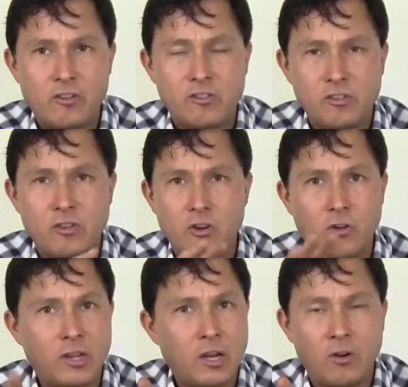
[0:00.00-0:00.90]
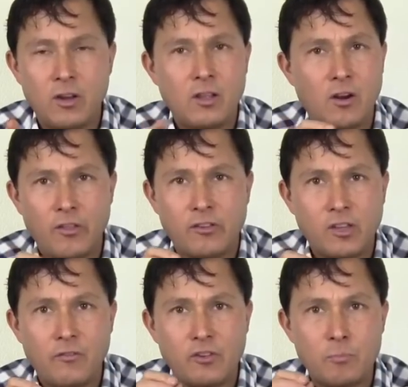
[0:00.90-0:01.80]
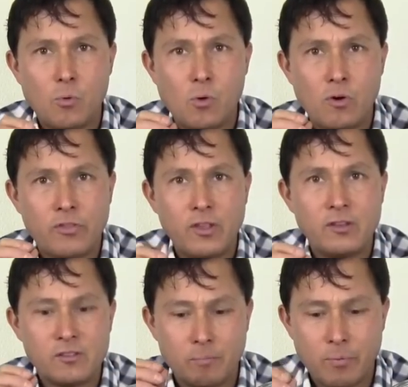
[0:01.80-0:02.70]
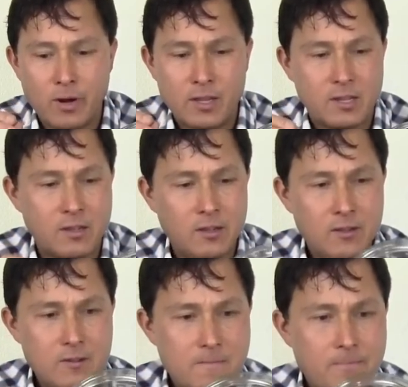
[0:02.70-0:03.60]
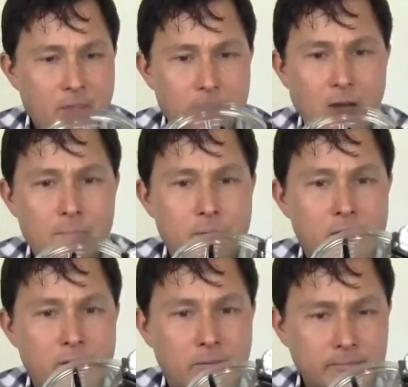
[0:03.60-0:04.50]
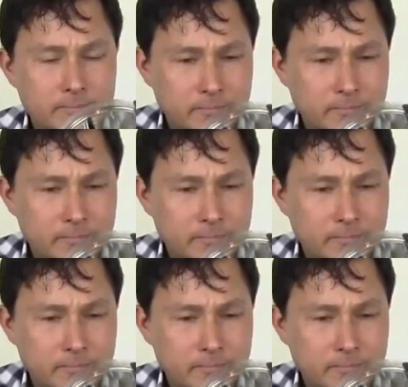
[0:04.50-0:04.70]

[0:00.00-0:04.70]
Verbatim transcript: It's, you know, gearing and all this stuff is more things to break, in my opinion.